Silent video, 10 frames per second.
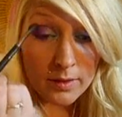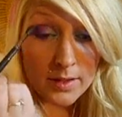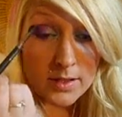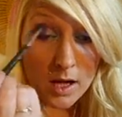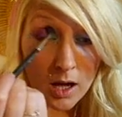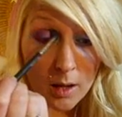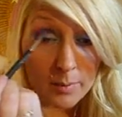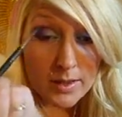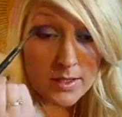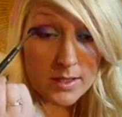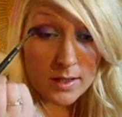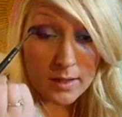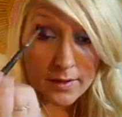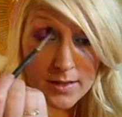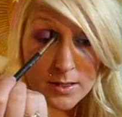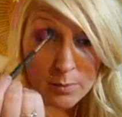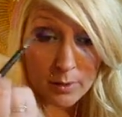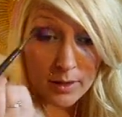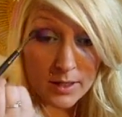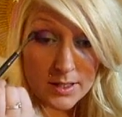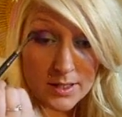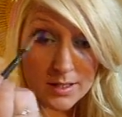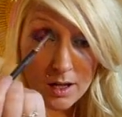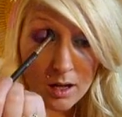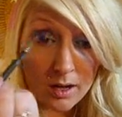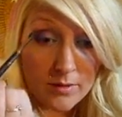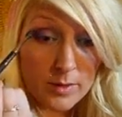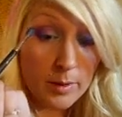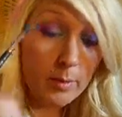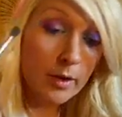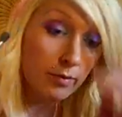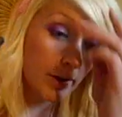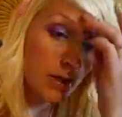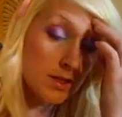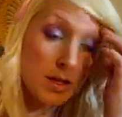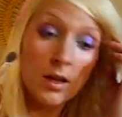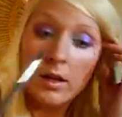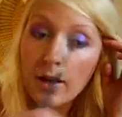the top. And still at this point, it does not have to be perfect.